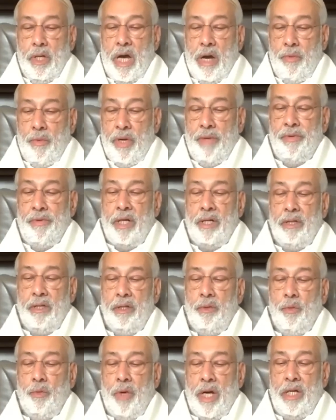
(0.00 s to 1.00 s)
However,
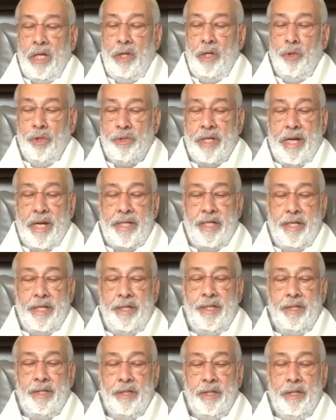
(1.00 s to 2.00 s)
one looks at
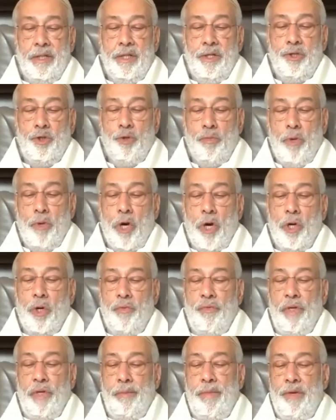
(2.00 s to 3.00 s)
it,
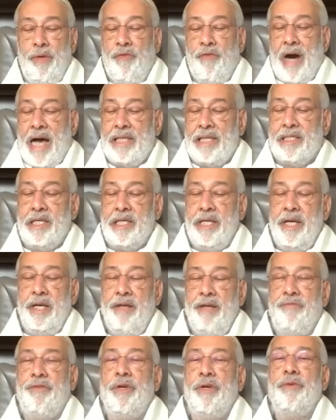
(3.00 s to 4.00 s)
tomorrow will be vastly
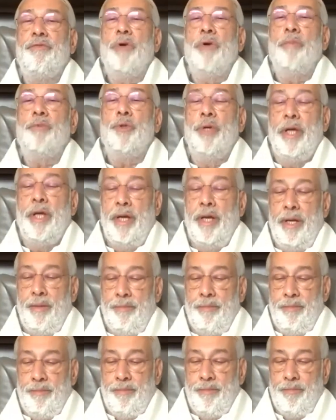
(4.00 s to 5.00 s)
different from today.
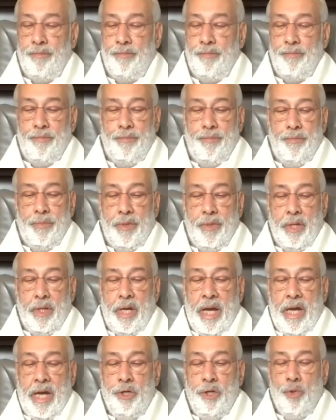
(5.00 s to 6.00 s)

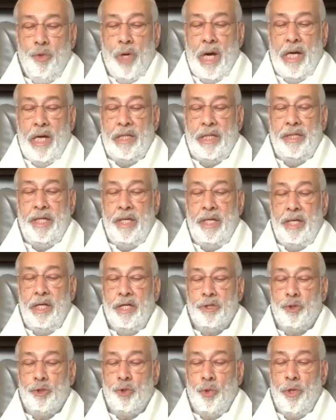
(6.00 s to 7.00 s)
And you are the
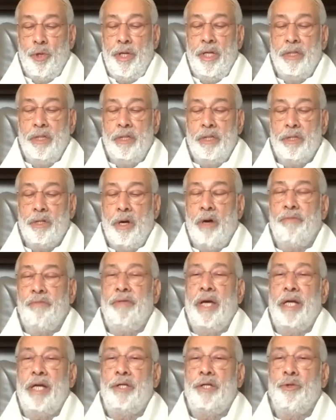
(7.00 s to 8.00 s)
custodians
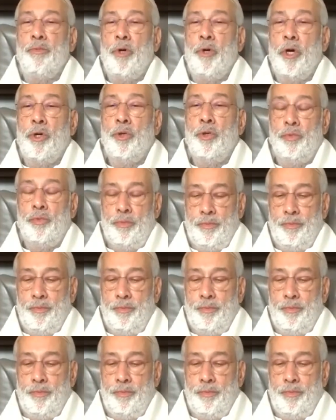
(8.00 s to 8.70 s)
of that tomorrow.